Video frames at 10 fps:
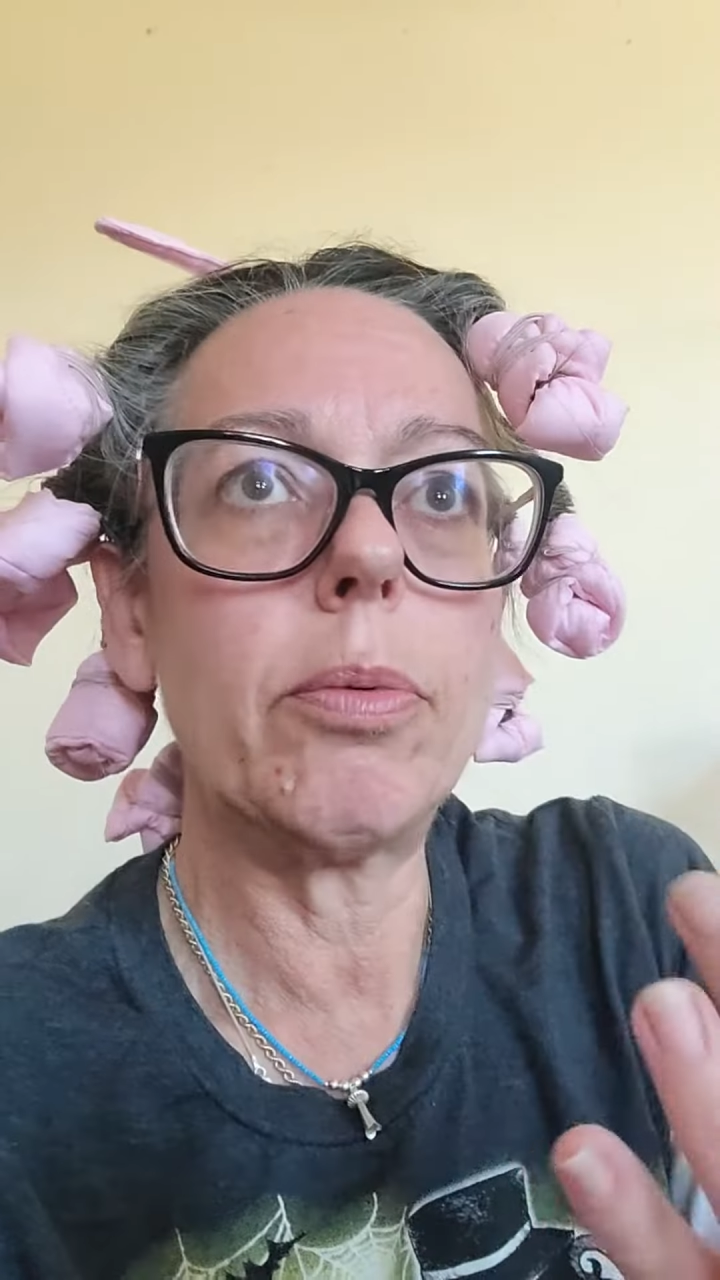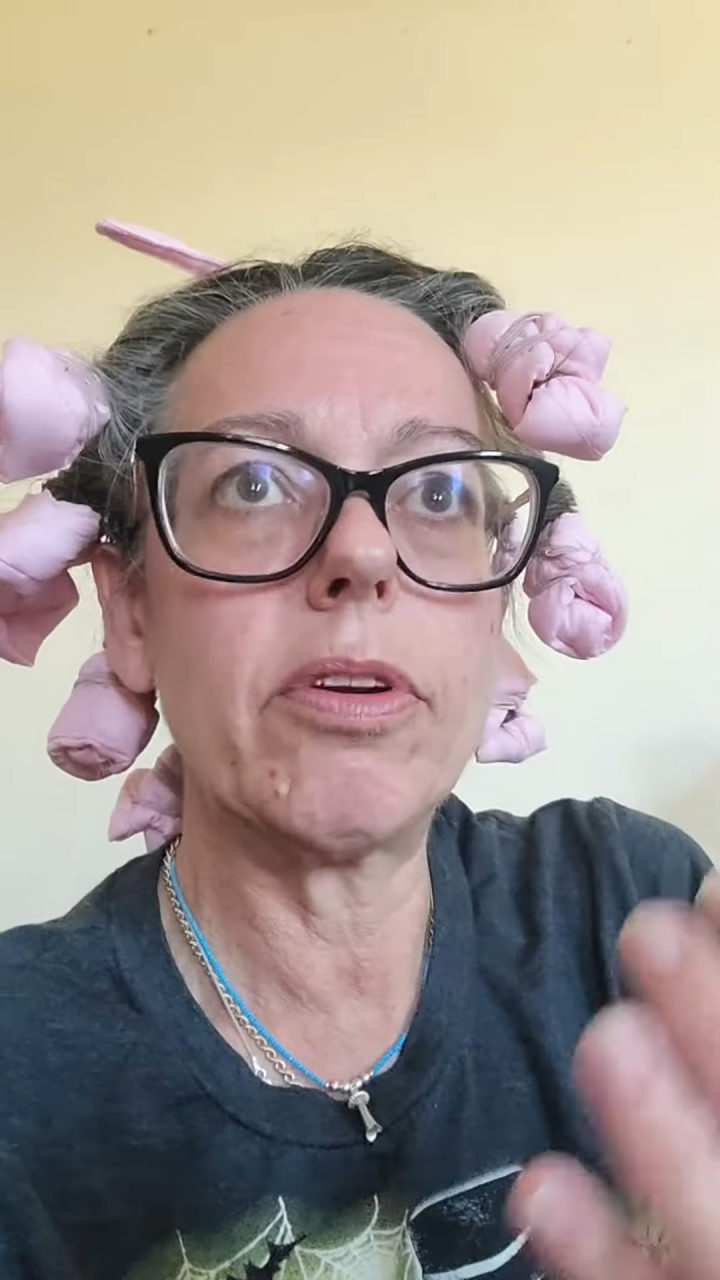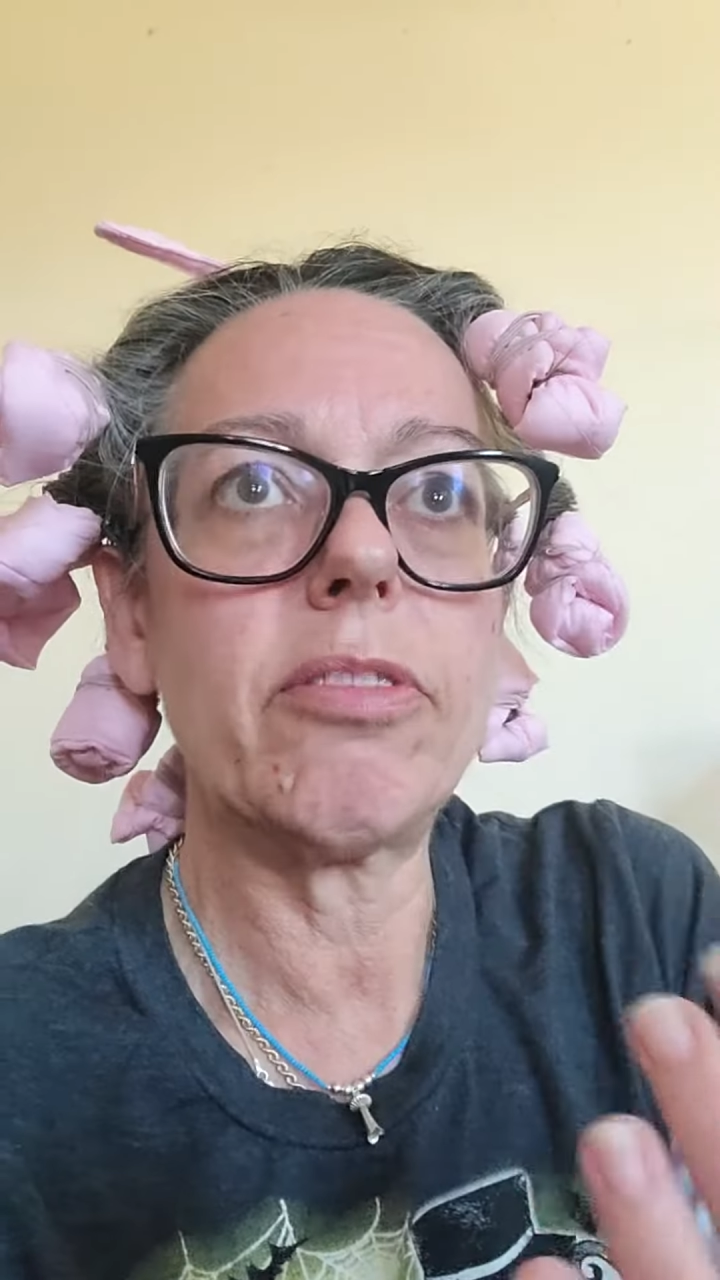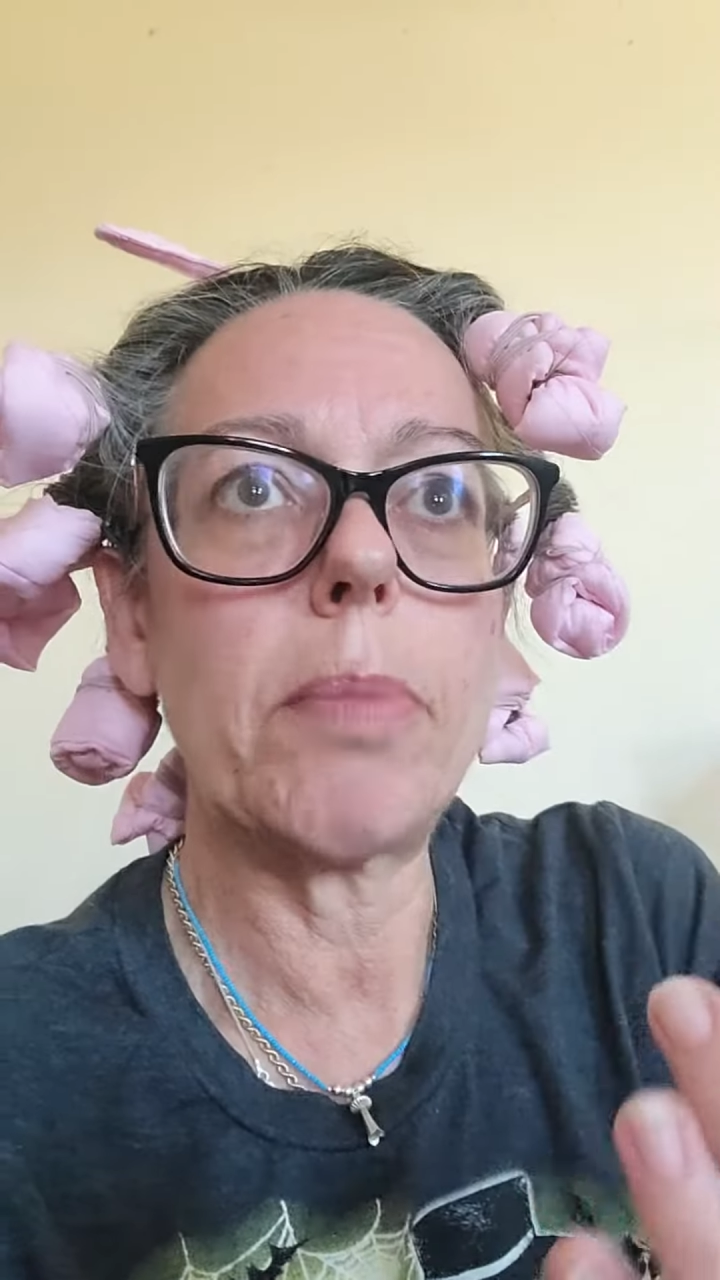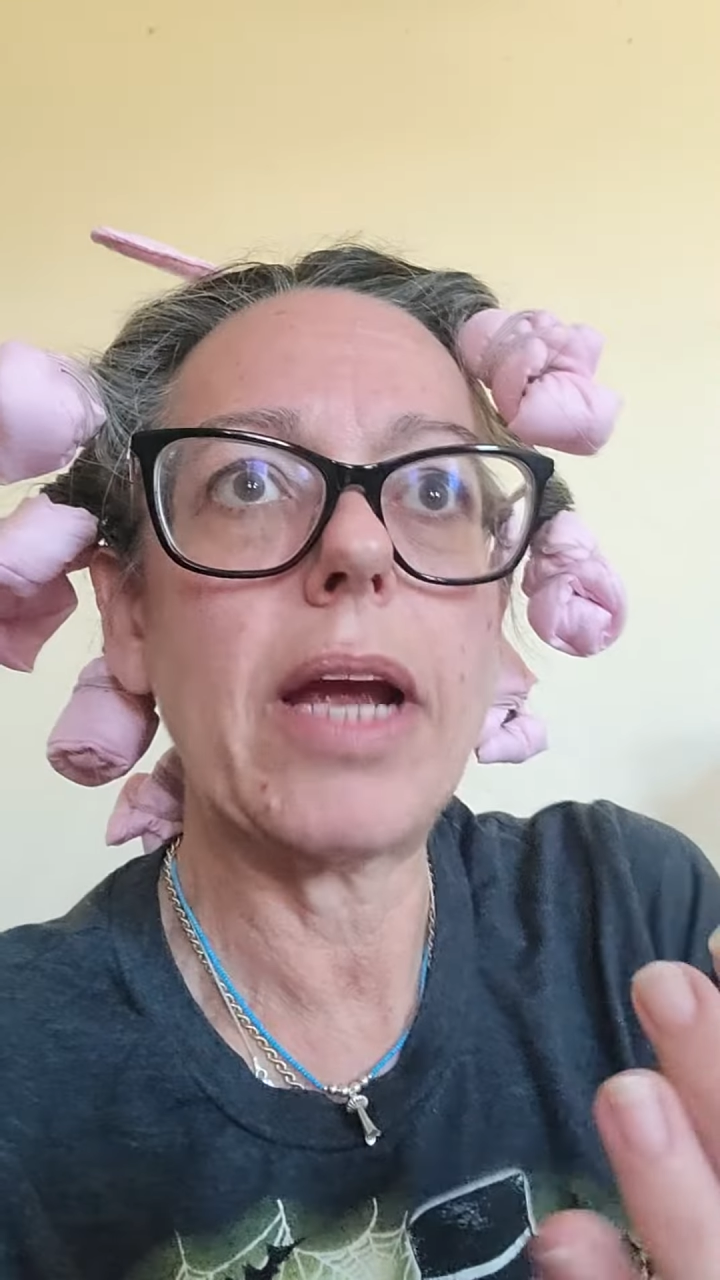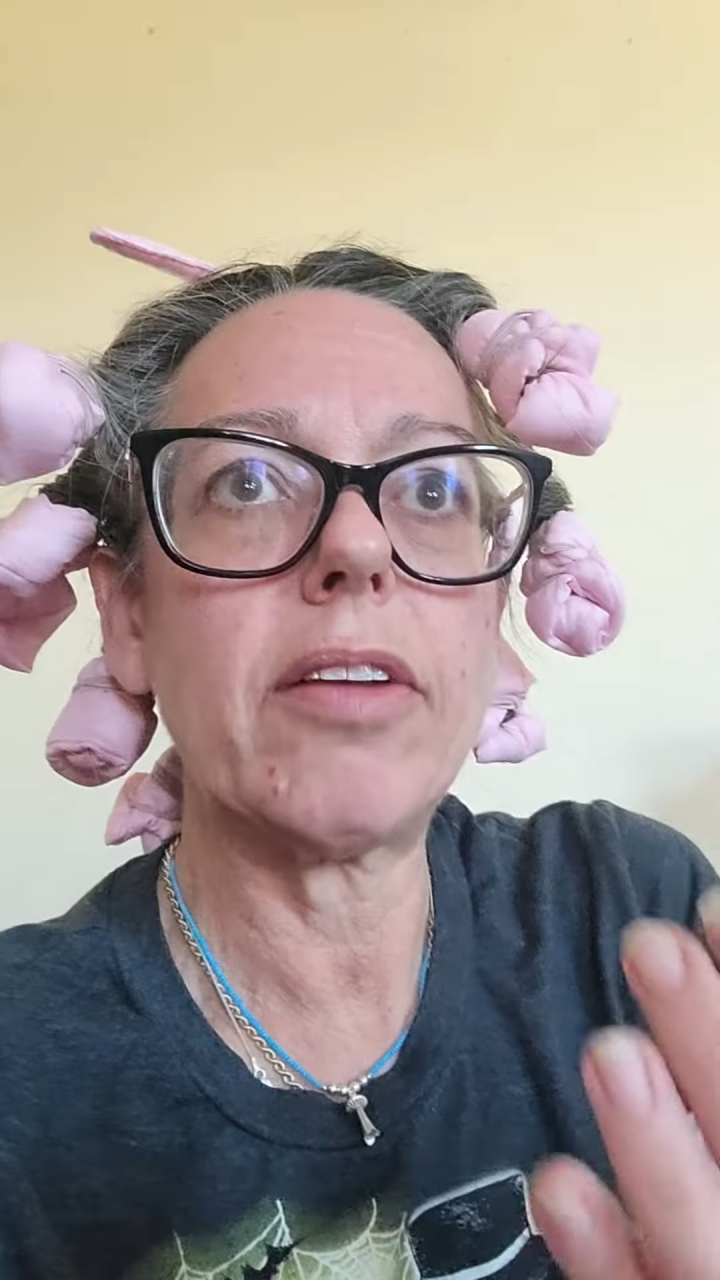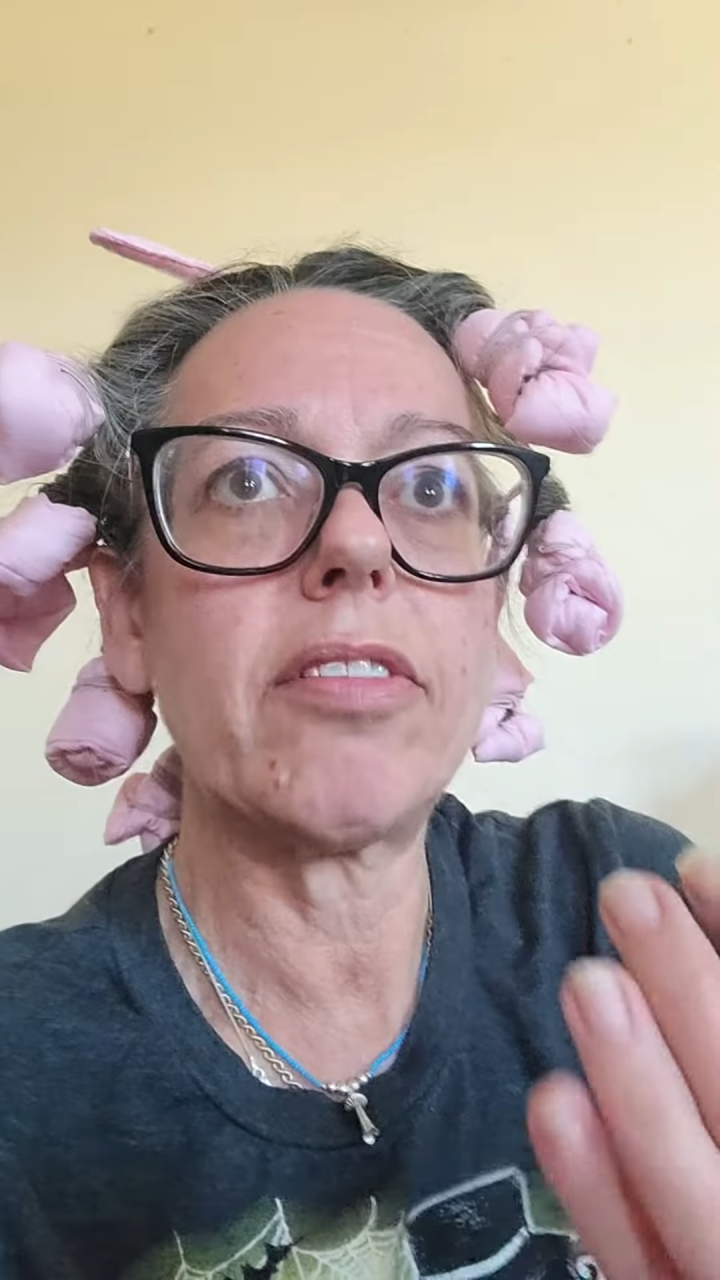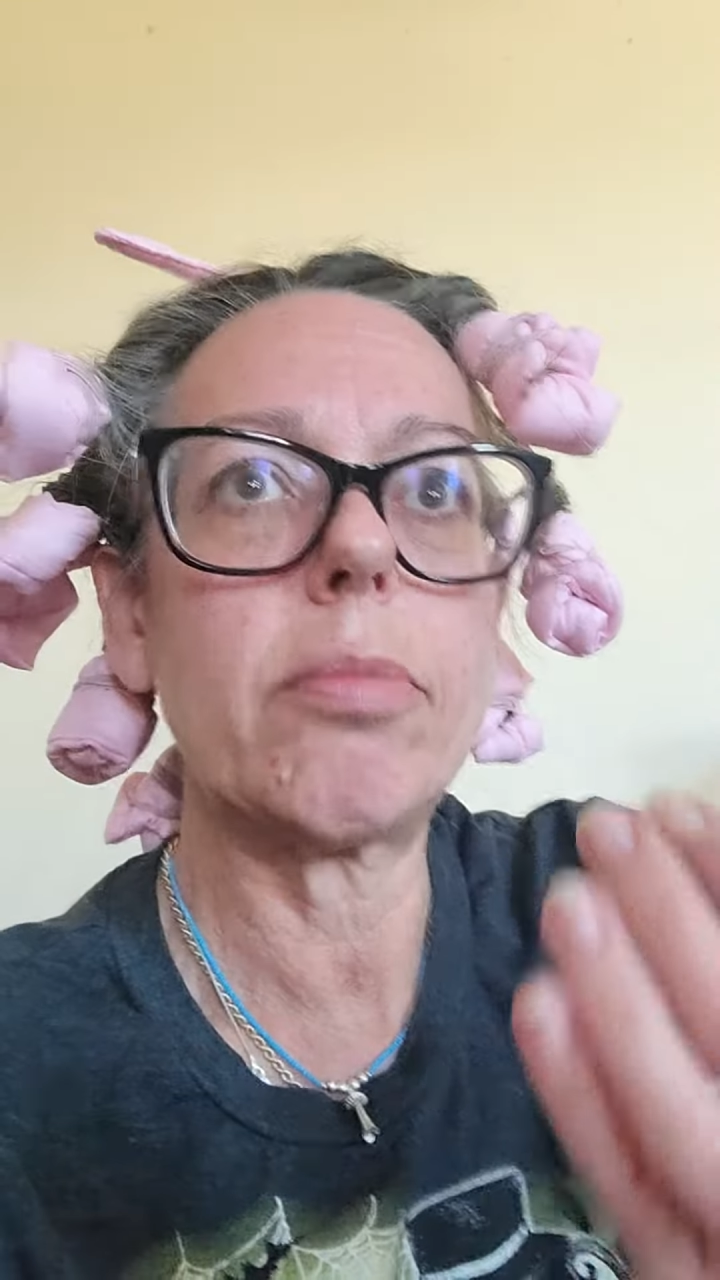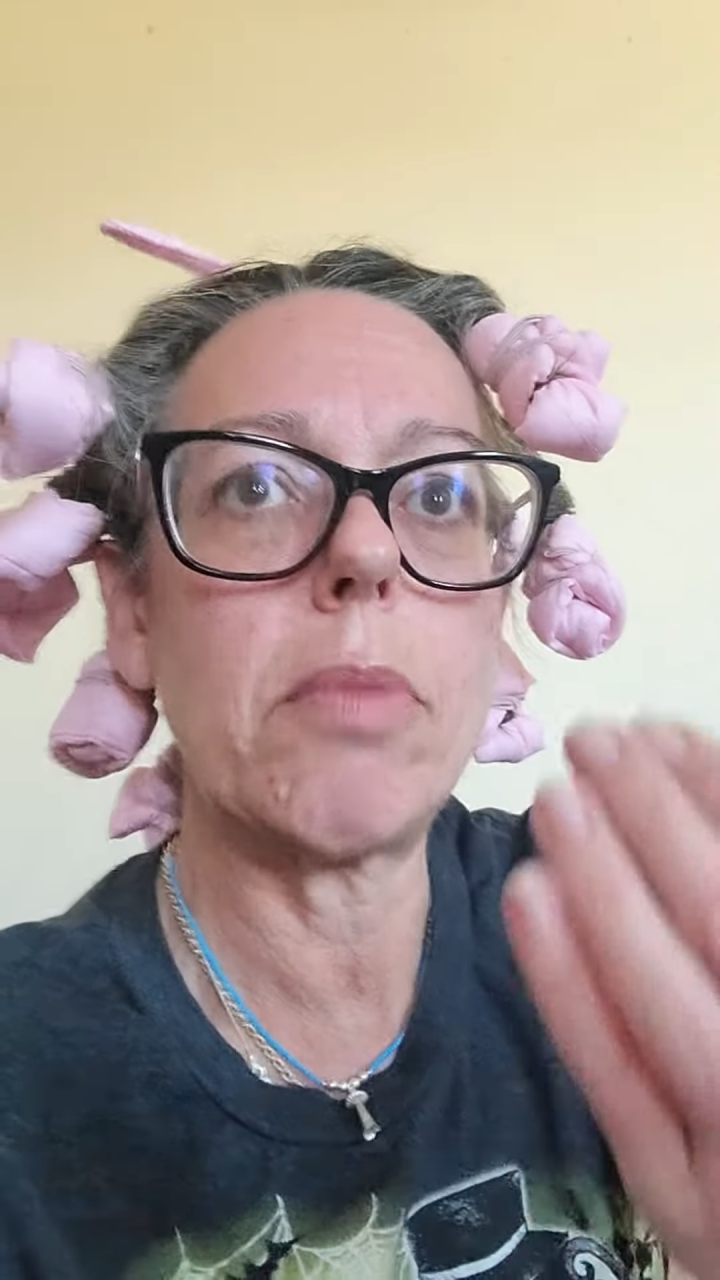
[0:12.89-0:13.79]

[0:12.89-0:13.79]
respects